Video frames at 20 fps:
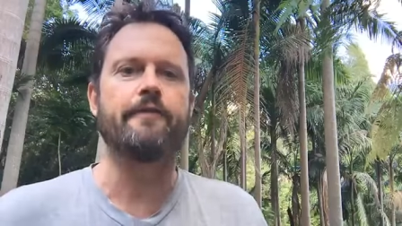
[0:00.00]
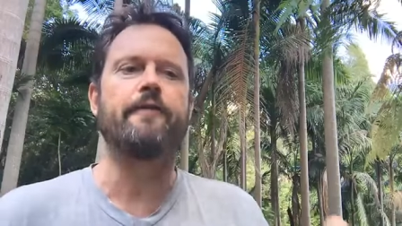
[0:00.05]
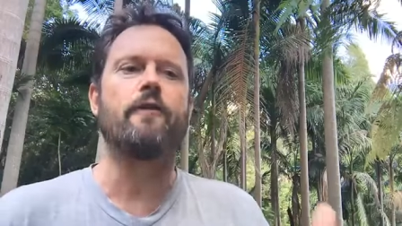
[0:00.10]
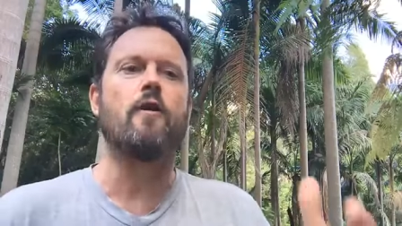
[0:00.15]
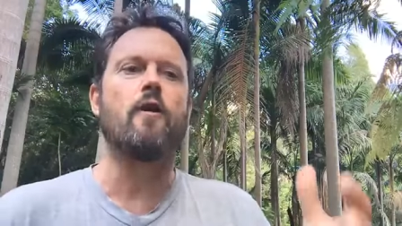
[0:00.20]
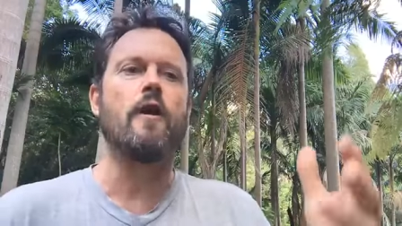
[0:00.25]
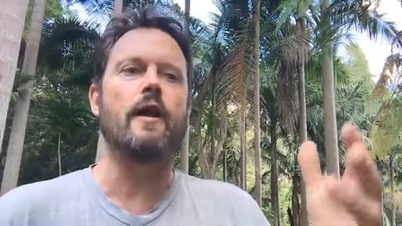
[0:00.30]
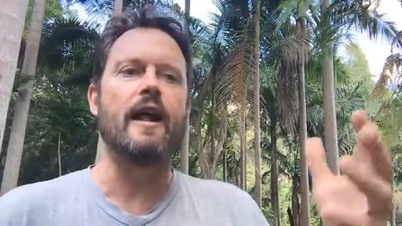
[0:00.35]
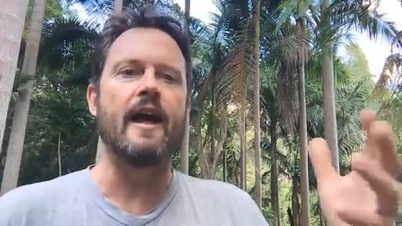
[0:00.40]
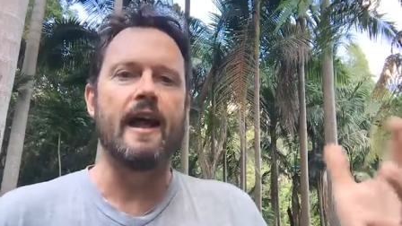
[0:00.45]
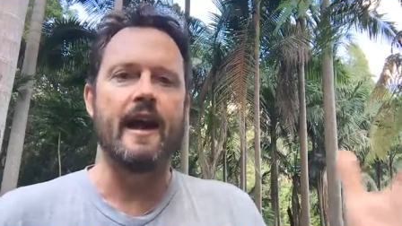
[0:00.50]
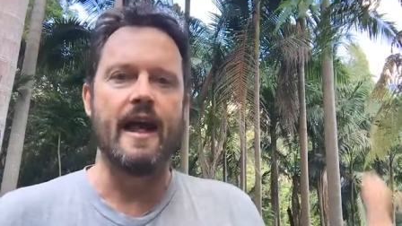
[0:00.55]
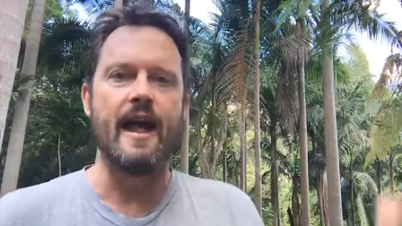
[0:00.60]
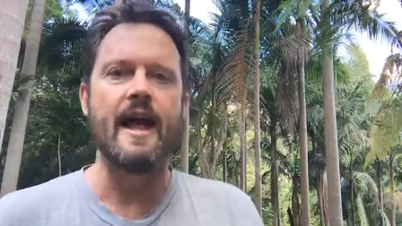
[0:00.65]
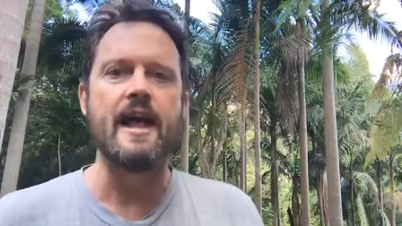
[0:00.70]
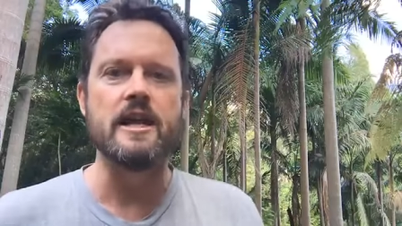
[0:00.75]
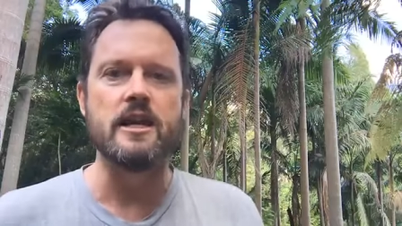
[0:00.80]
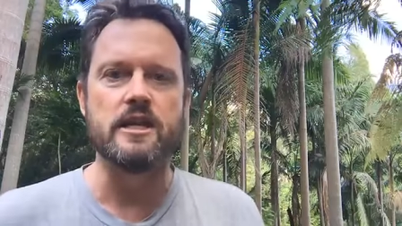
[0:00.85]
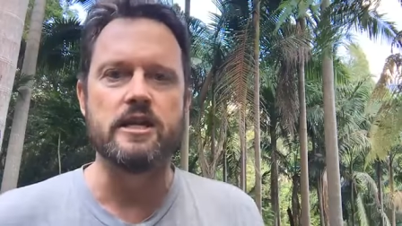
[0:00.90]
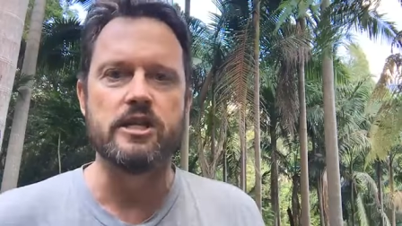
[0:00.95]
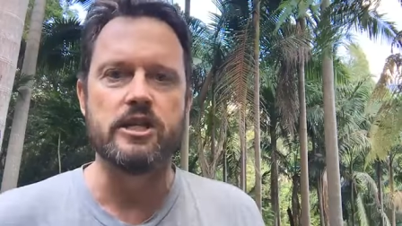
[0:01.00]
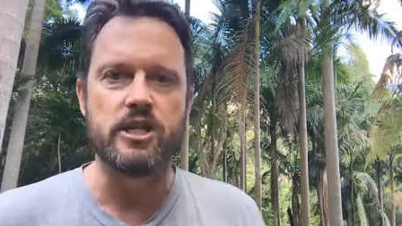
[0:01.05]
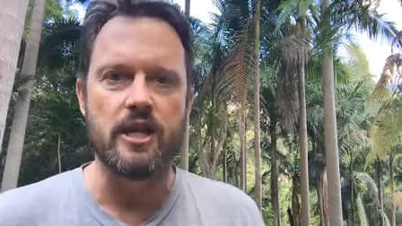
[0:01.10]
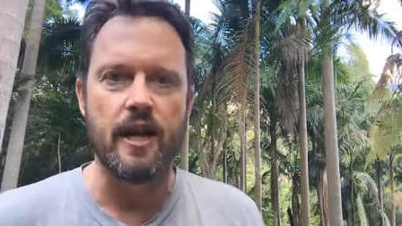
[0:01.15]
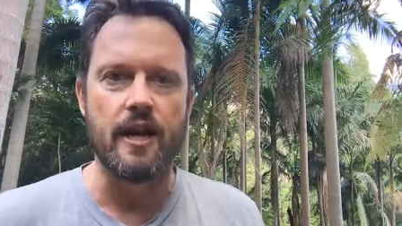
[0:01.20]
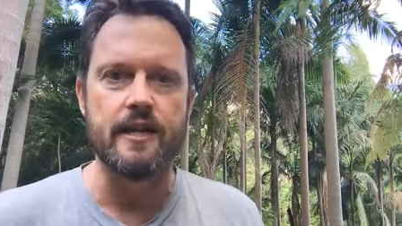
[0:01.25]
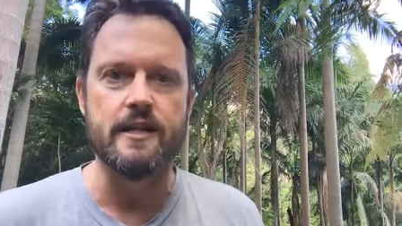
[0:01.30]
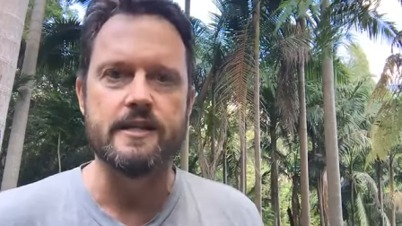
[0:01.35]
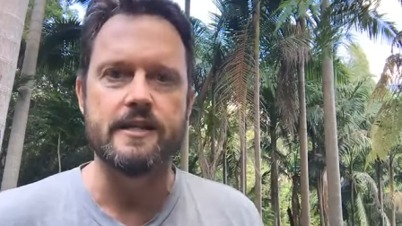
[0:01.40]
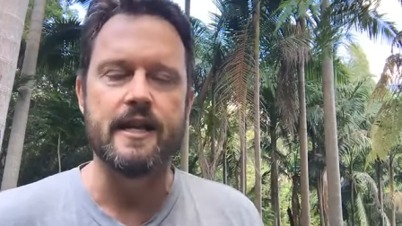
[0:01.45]
find out how you can
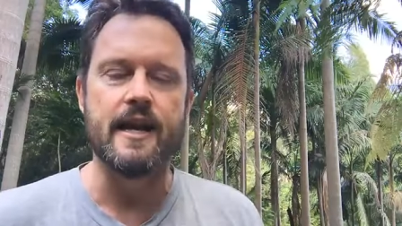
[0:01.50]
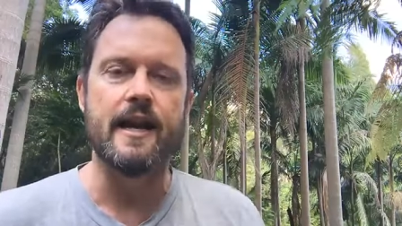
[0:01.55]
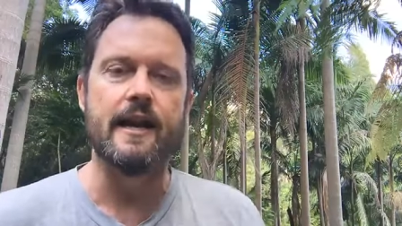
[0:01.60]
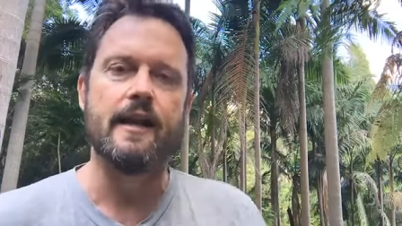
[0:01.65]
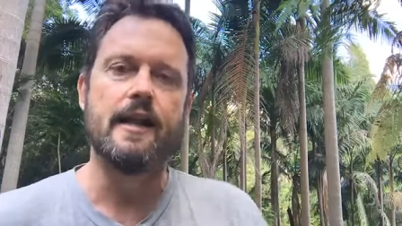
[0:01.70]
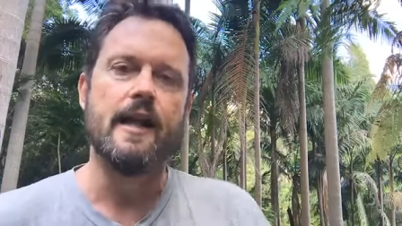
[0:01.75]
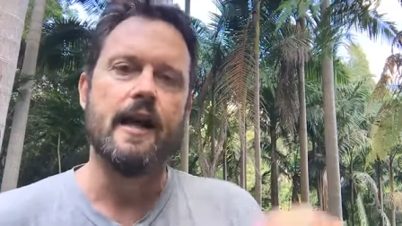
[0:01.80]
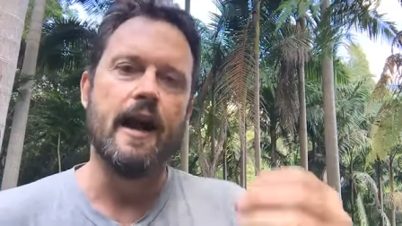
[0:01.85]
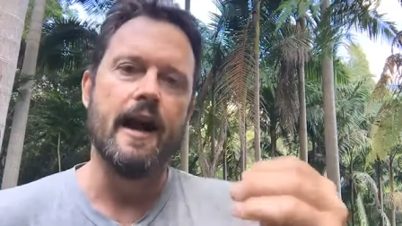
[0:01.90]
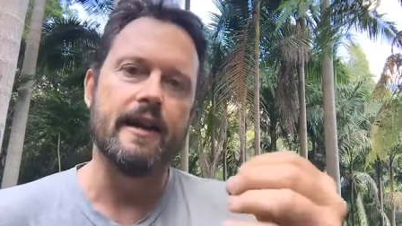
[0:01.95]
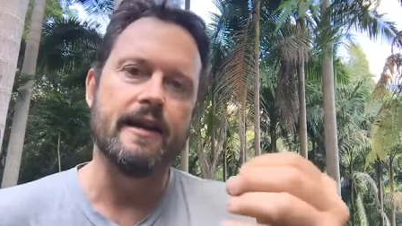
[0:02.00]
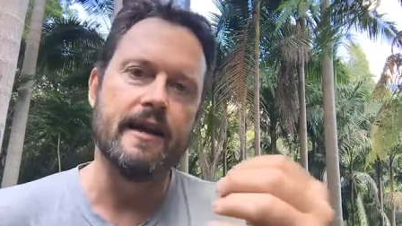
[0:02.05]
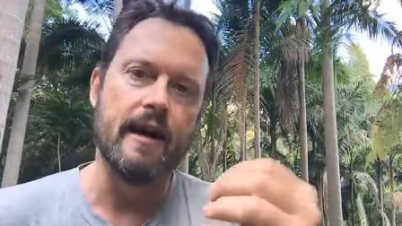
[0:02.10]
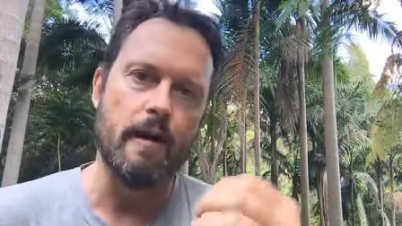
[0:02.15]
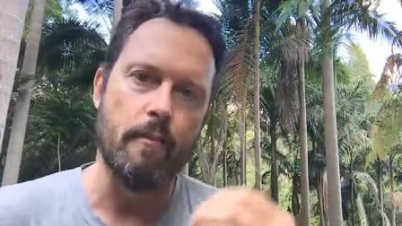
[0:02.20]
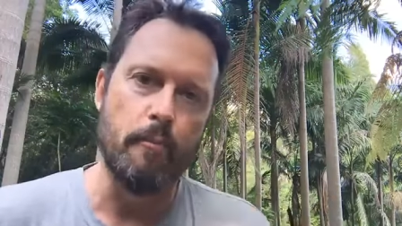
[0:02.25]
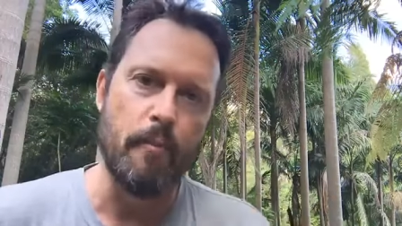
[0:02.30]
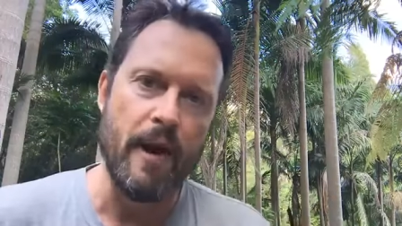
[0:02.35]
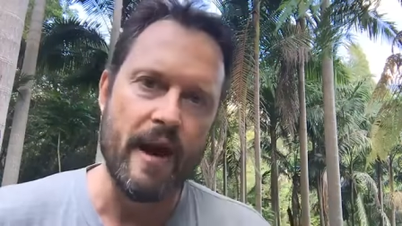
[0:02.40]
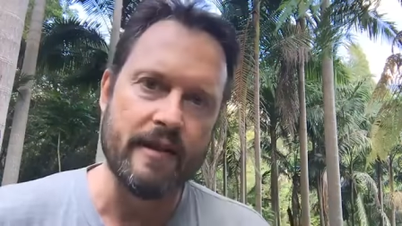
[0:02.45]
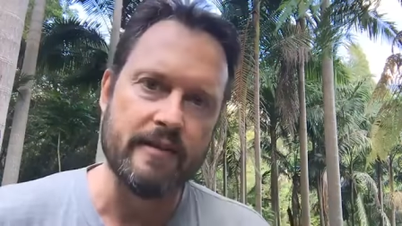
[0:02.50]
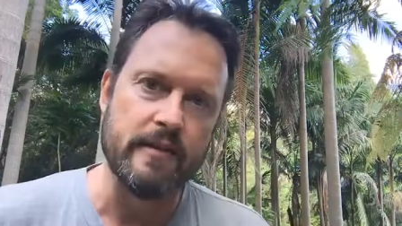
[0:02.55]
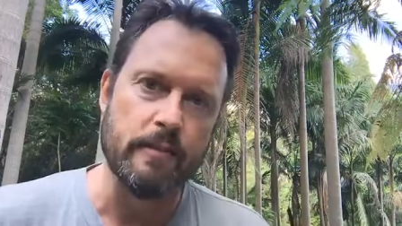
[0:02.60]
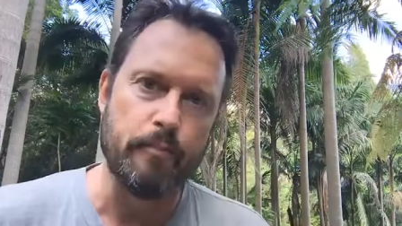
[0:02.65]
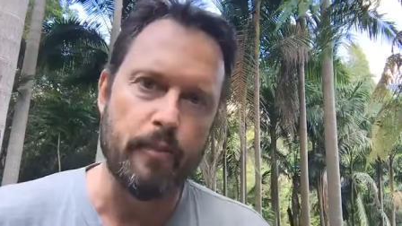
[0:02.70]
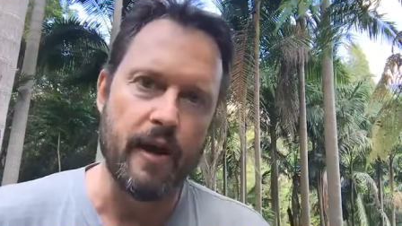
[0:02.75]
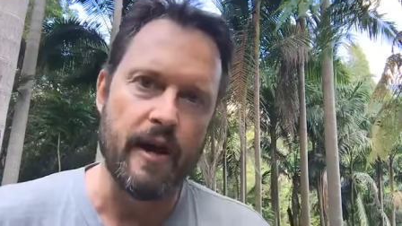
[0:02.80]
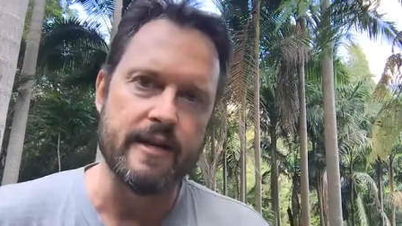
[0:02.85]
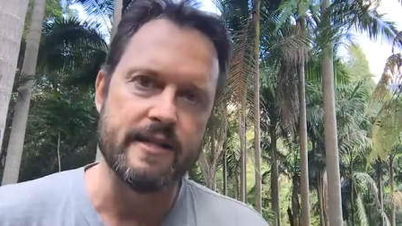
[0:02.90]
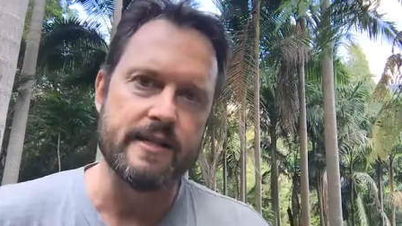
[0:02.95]
change that and come back to
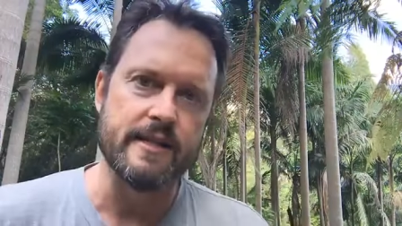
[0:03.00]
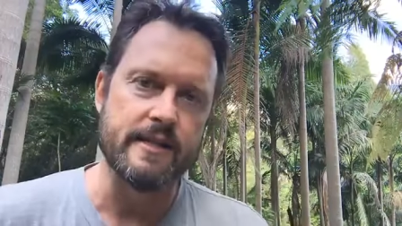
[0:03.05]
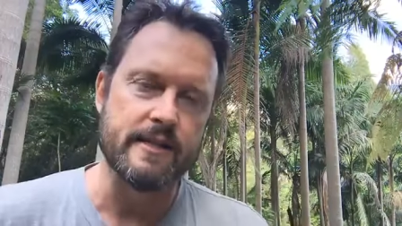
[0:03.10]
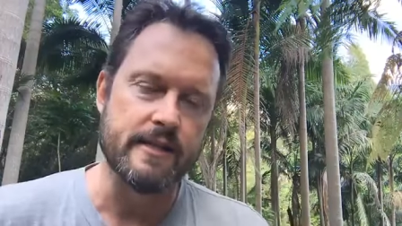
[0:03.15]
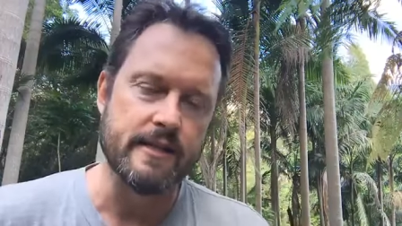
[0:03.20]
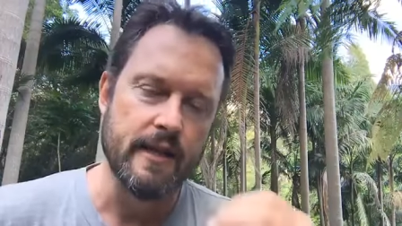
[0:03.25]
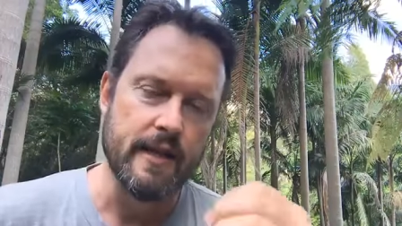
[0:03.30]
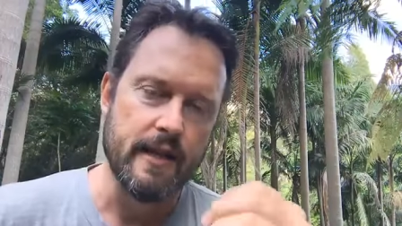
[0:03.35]
basics